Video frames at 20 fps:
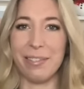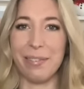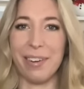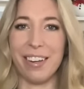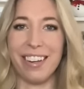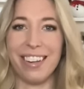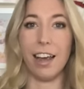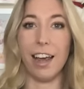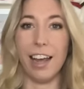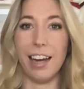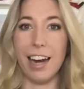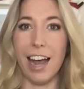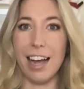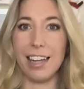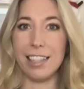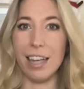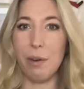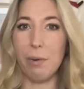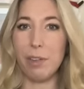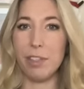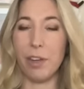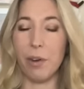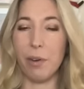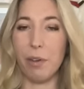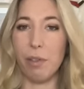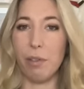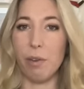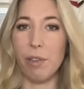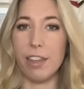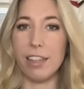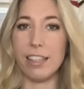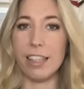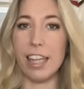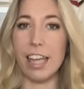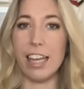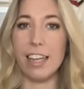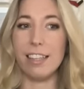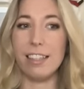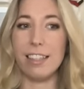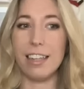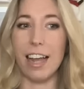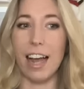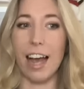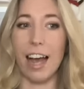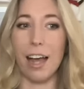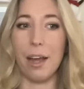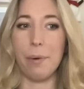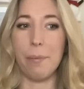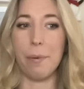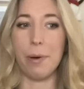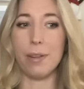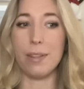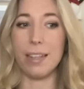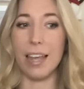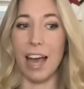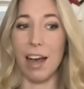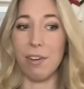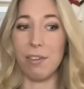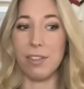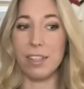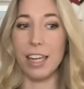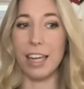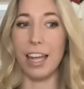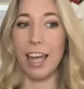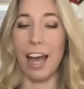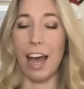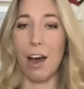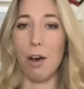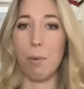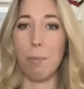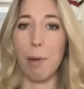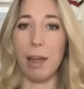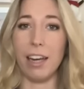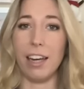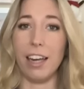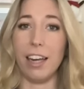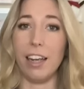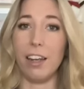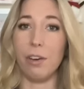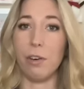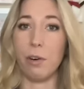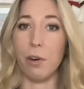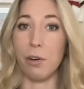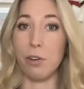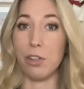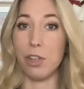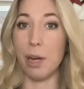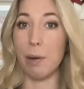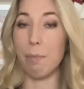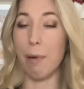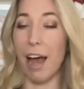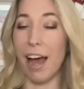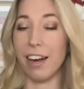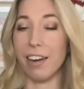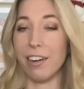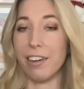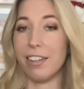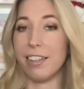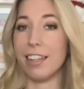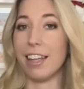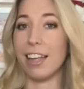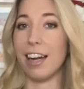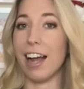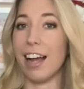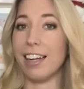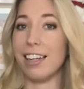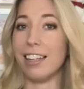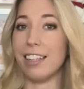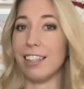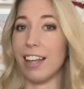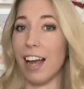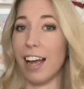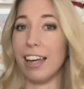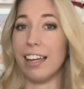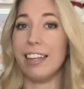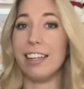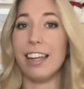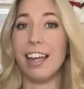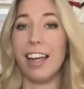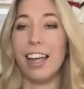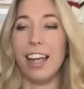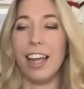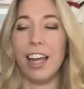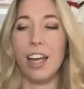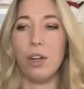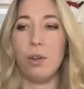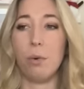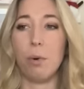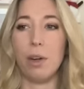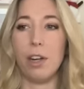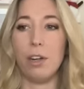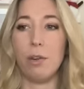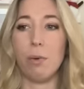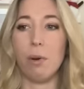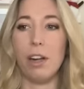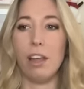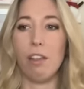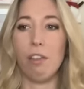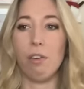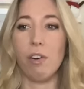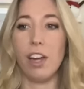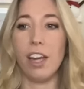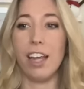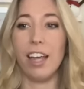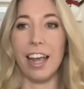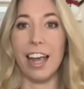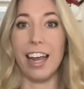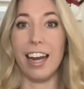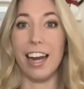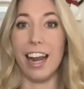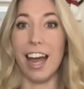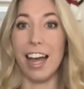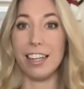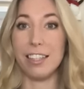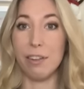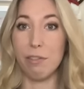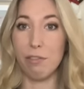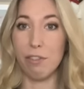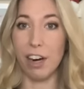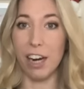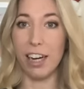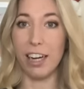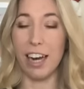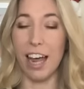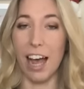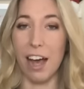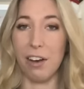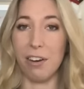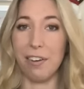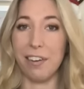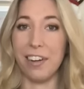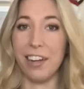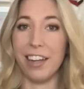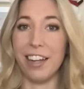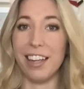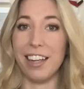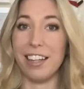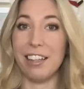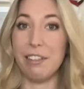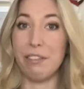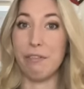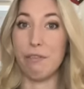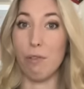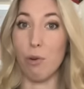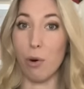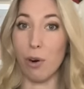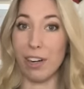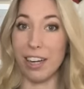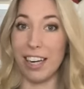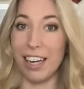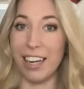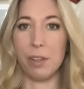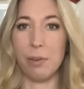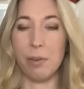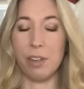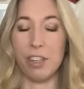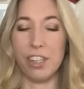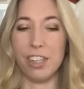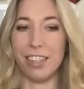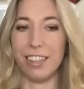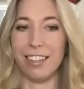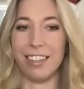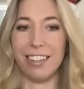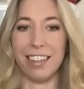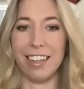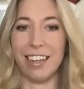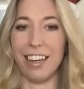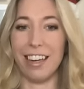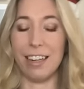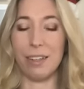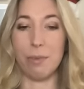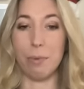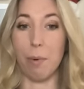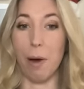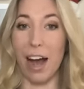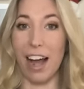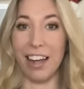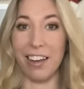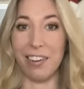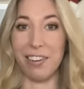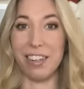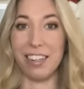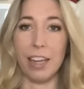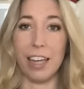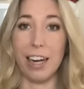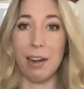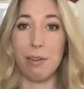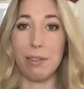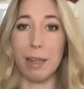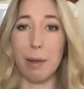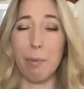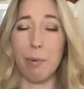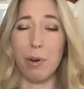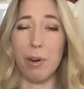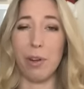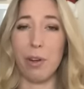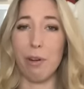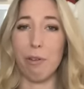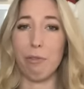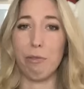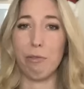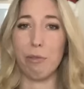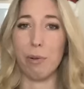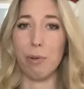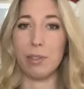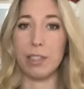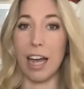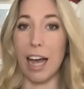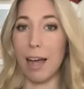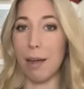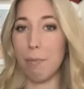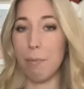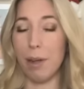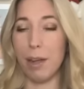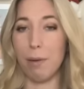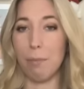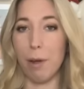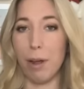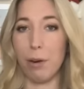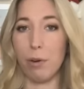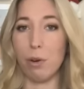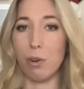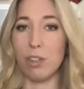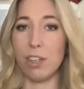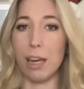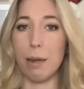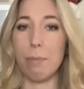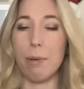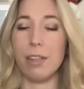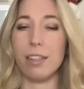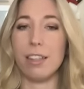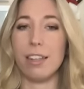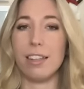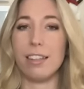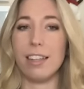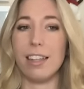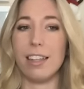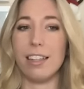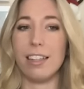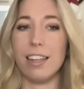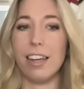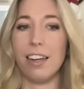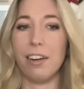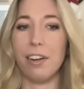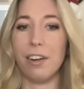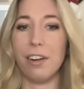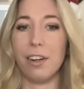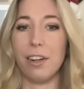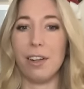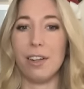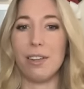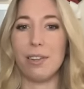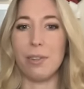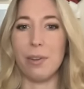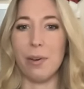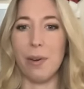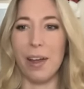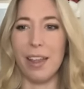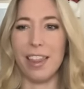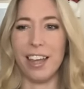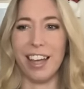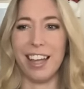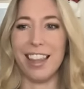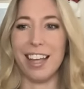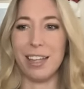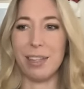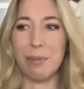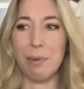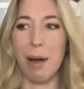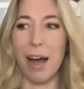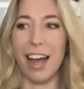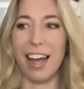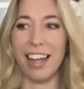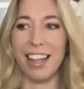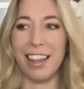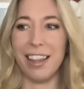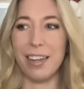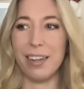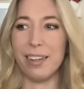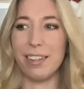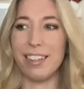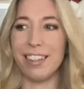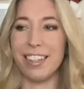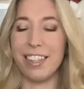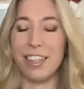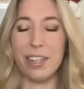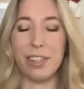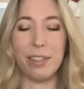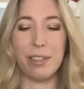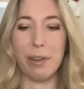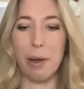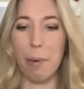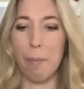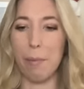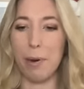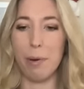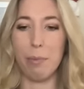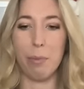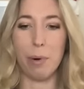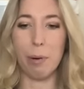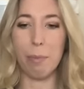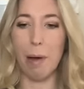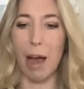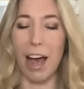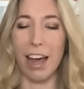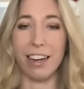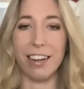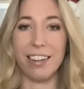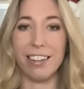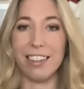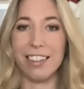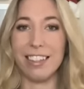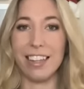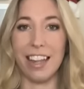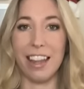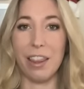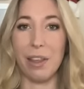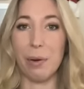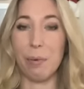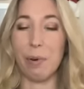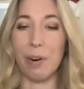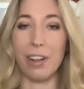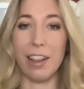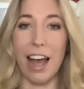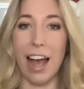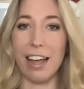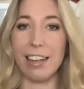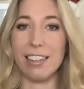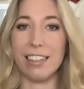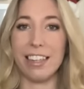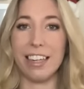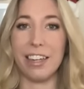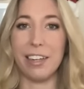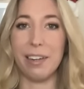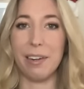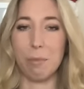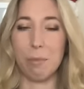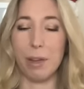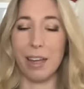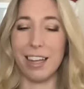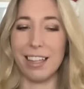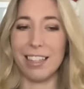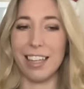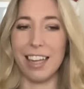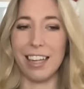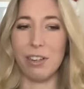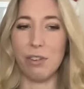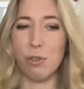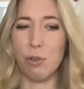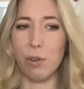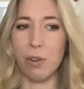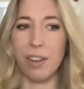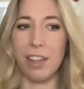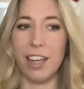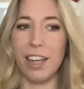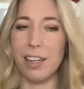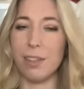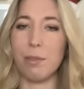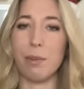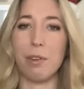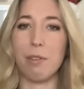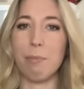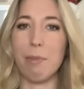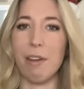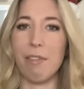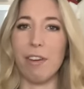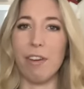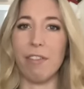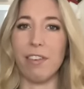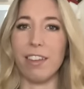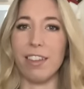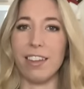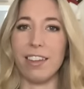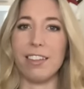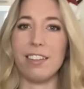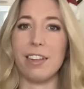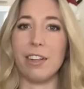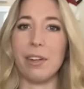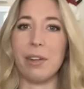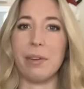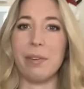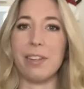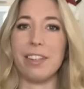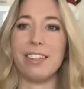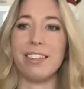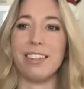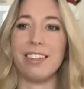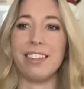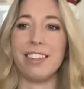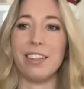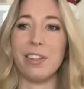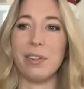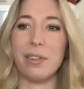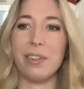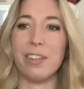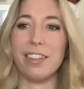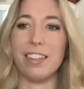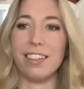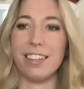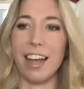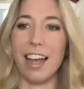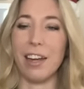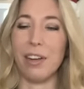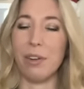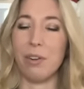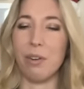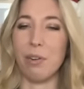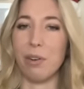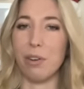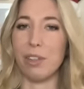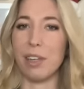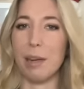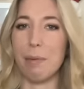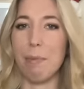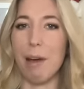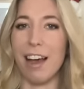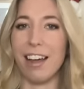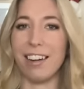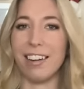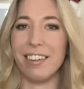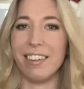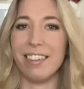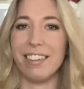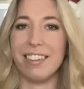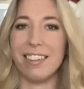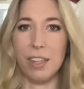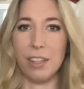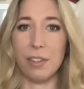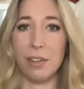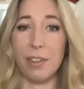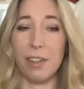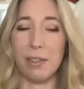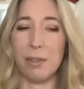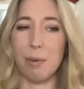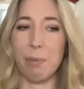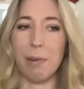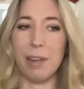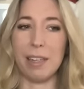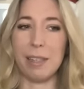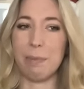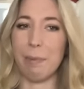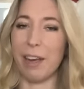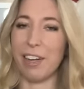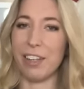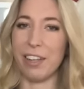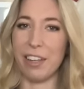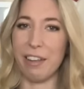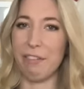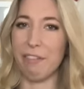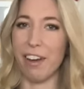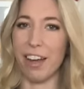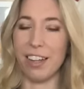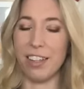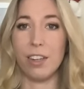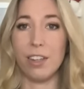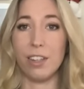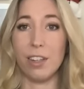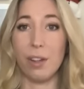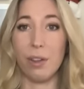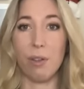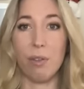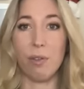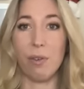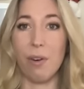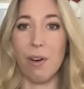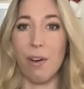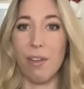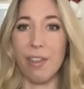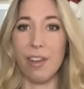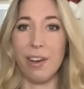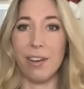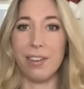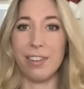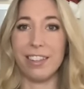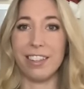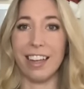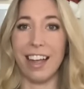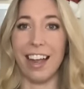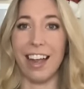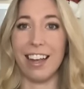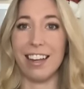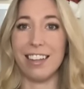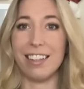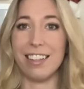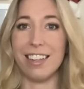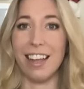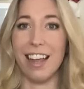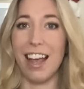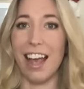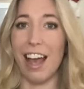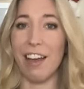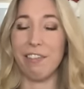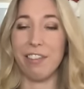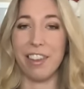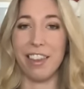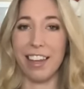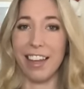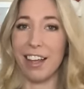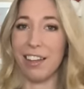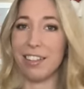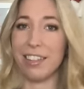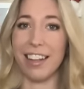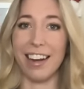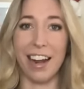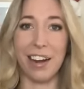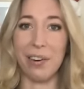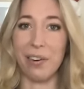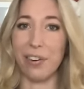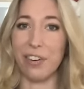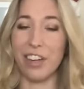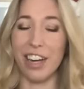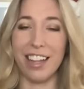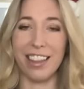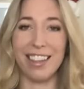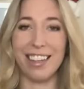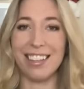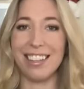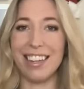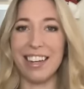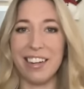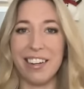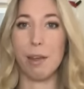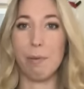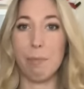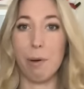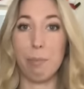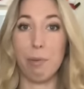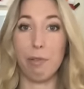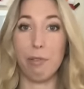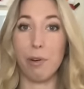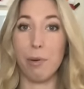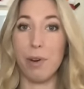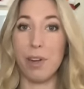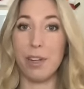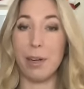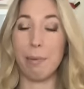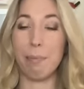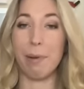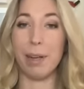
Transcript: one. And as I was going through this list, I was counting how many crochet patterns that I designed in 2023, and as of right now, it's 40, which is wild. And I was able to go full time in my crochet business this year, so I think that's why there's just so many more patterns than there were last year because that truly is one of my favorite things to do is to design new crochet patterns. So this will be especially fun to look through all those and everything else that I crocheted this year. But before we jump